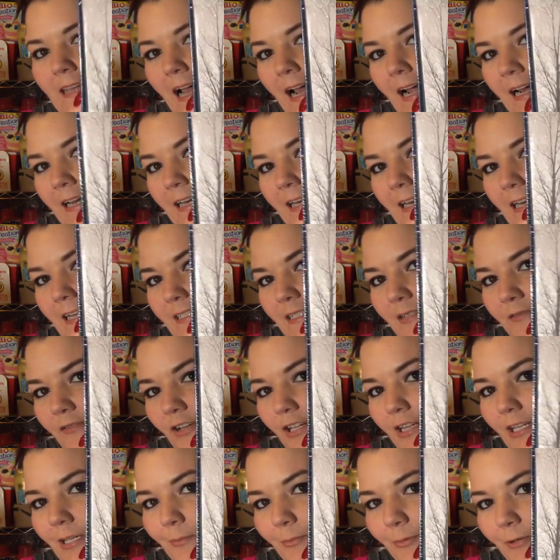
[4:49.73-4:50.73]
that and has
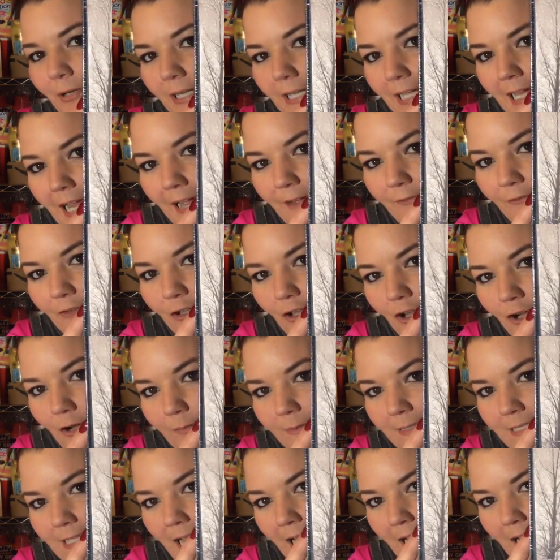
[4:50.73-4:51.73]
really pretty
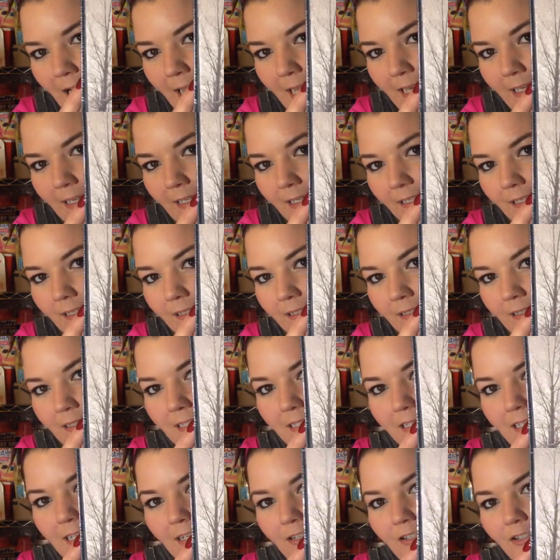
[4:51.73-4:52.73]
envelopes and
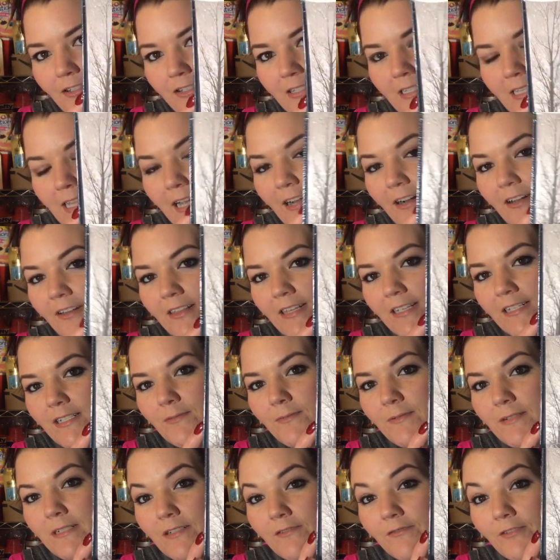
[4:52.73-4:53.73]
stickers there. This
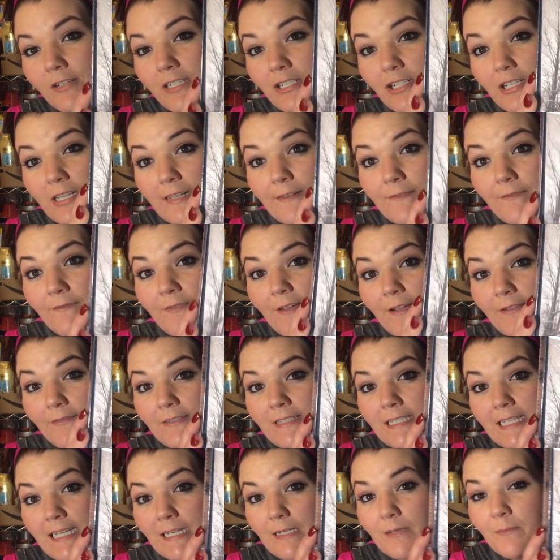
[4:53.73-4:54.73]
was originally
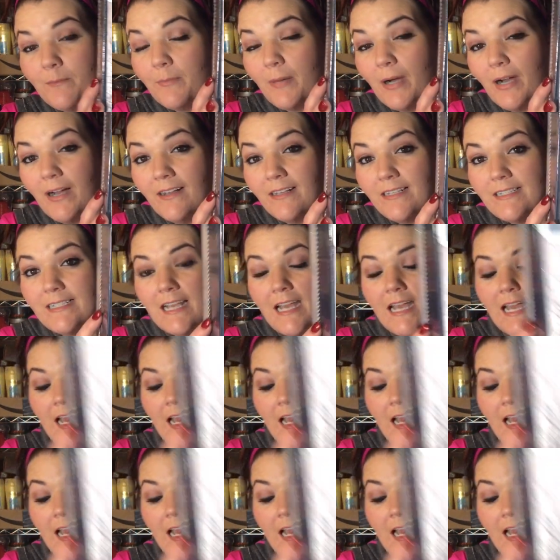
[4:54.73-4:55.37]
$15.